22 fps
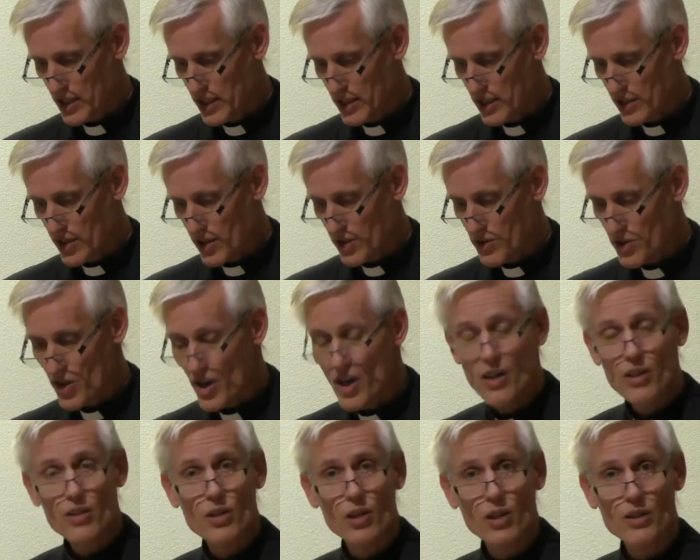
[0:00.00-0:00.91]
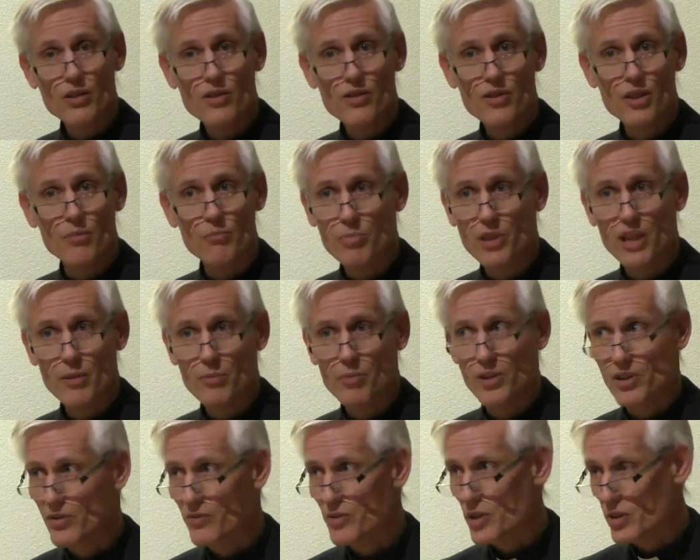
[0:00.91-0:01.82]
Note, not the
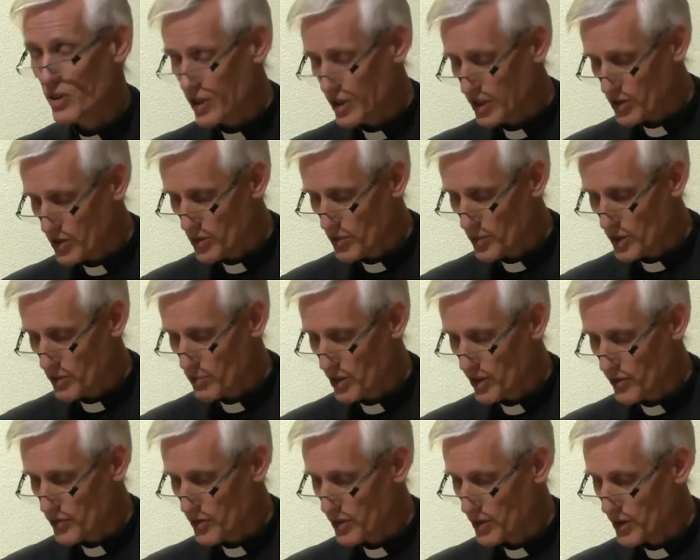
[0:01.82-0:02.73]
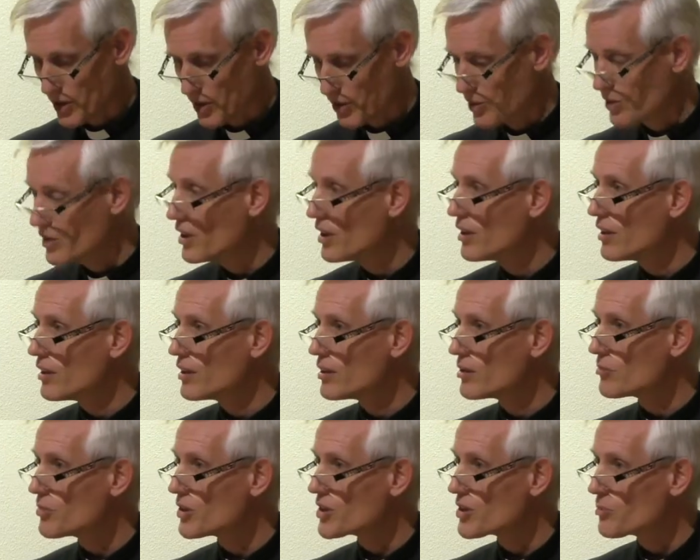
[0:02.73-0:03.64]
people of God who were before you,
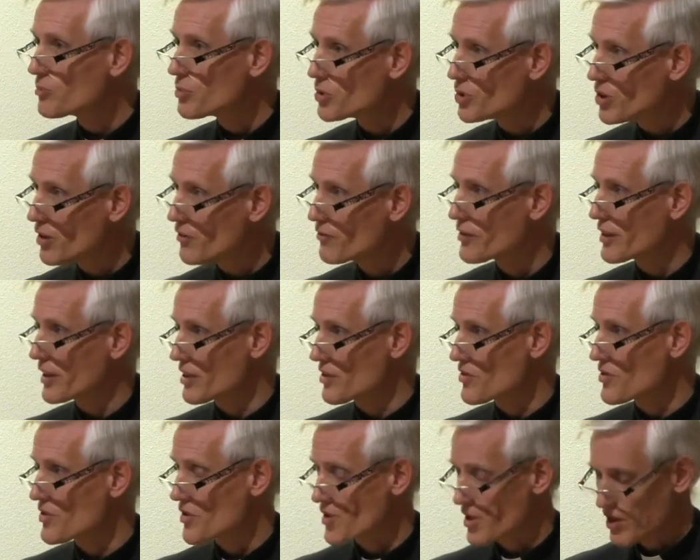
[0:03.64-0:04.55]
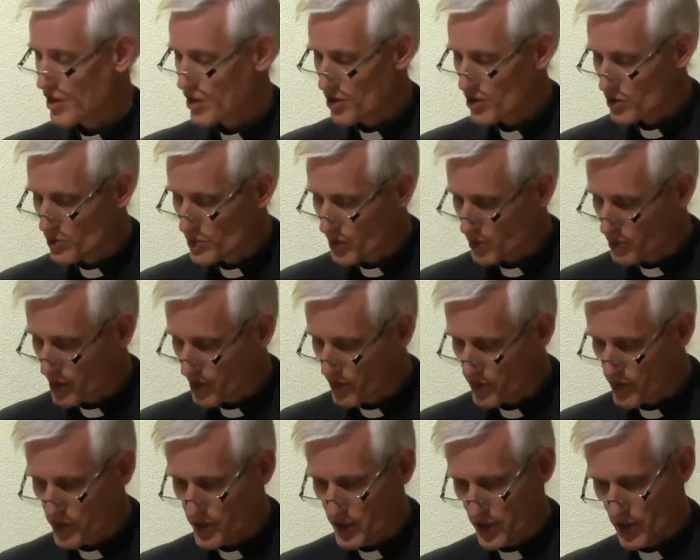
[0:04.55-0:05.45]
but the prophets who were
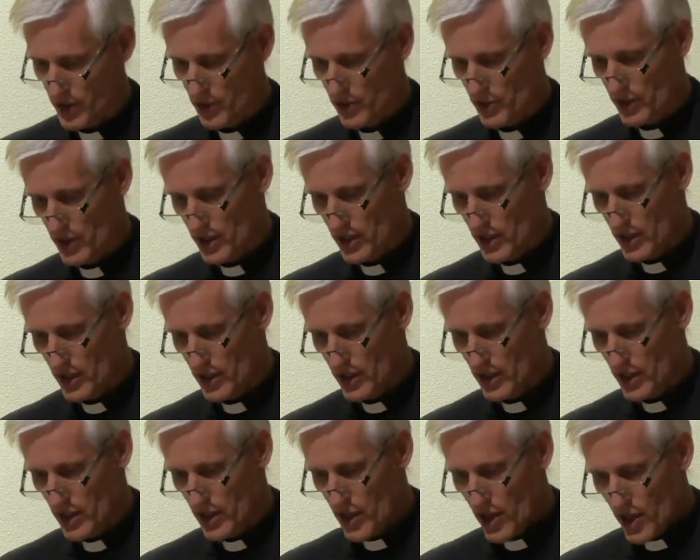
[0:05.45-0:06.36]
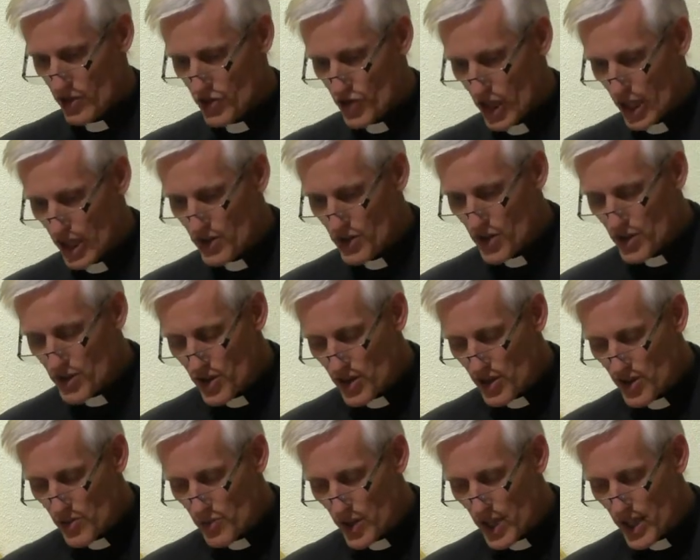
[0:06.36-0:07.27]
before you. Jesus
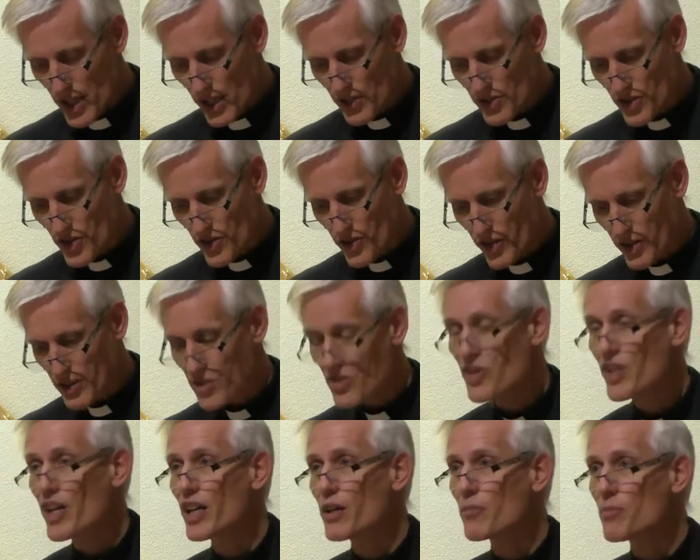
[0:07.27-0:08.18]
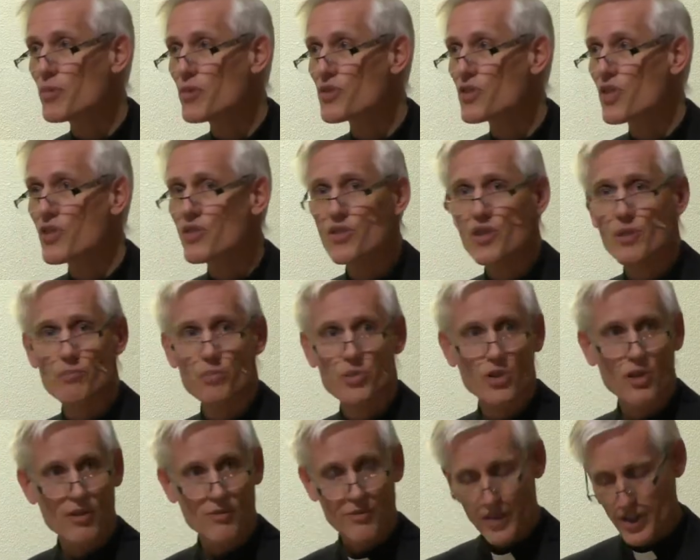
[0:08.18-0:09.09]
is speaking to the disciples as the
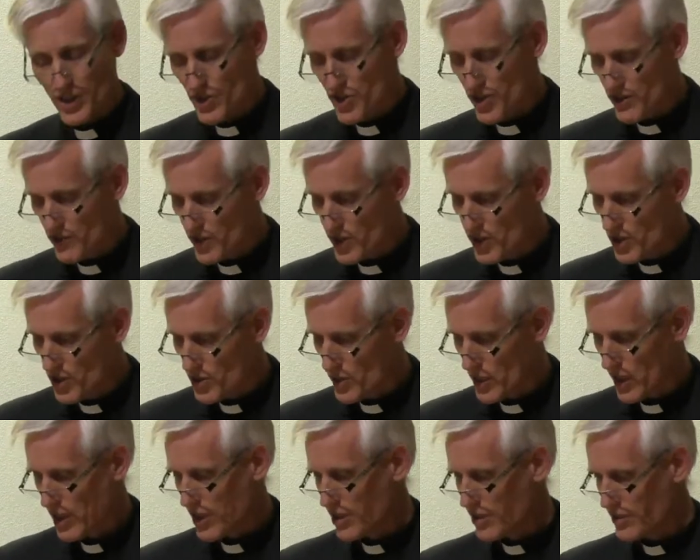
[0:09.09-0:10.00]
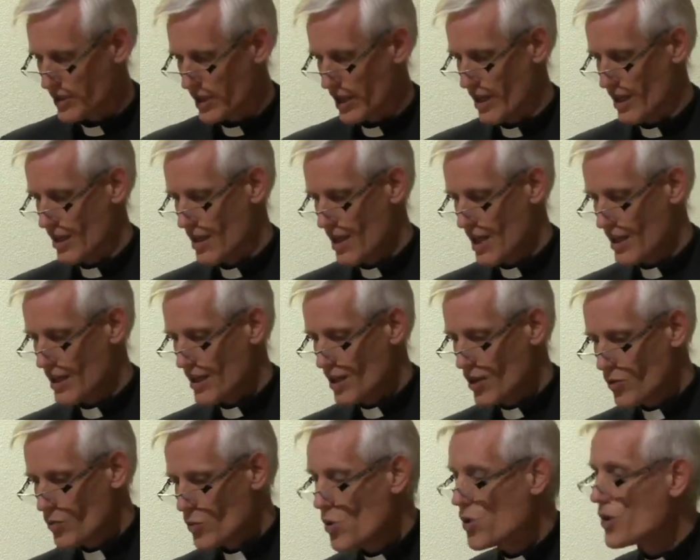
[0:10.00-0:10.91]
prophets of a new era
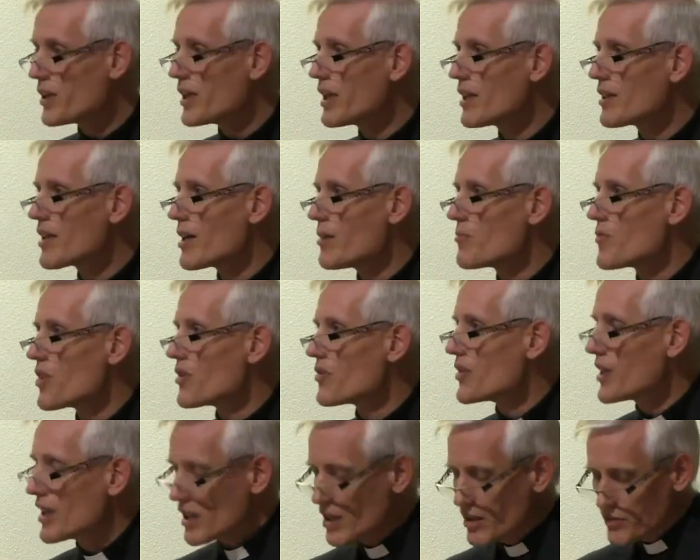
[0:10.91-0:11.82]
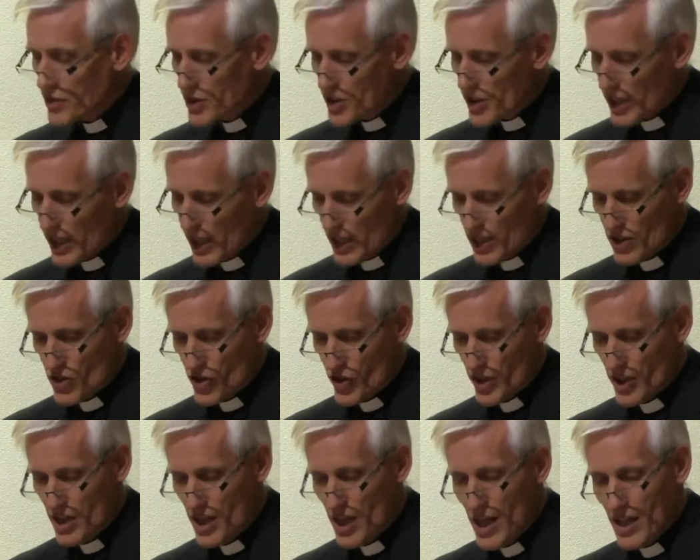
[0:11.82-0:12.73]
warning them that their
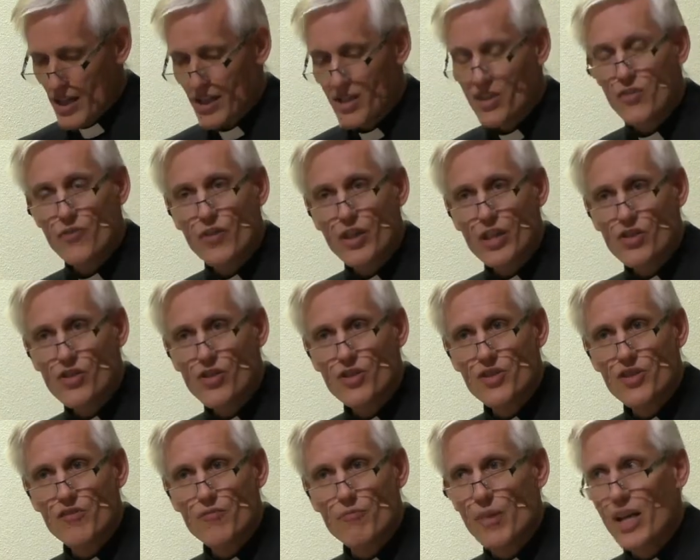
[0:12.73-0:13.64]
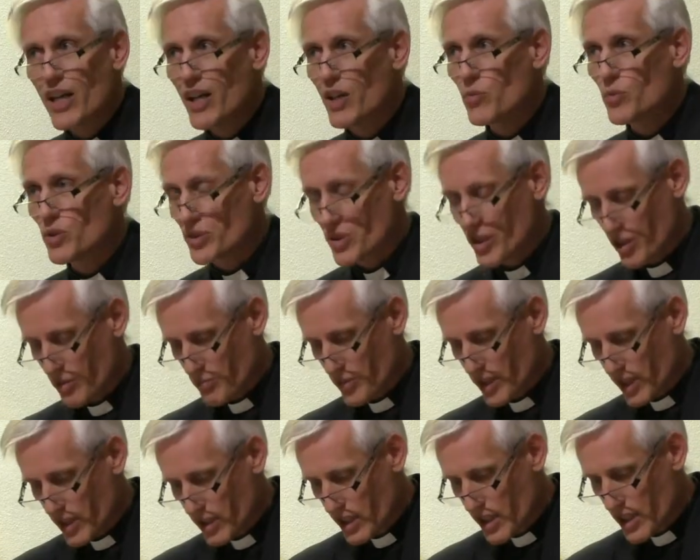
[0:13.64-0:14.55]
vocation as fishers of men will not
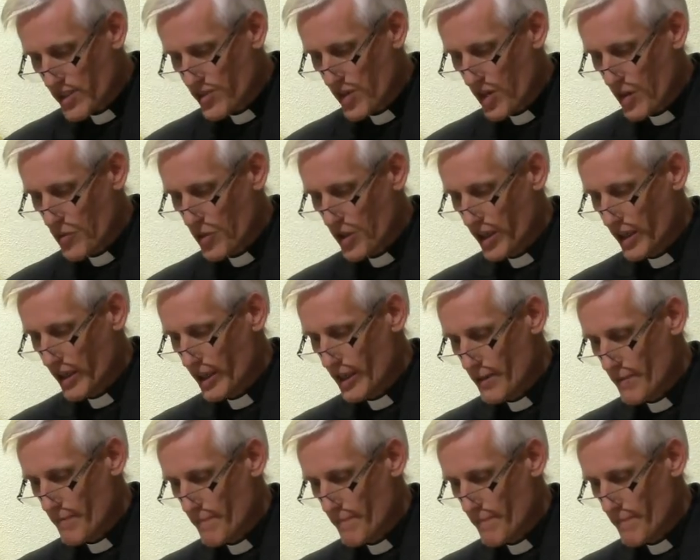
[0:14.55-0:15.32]
be an easy one.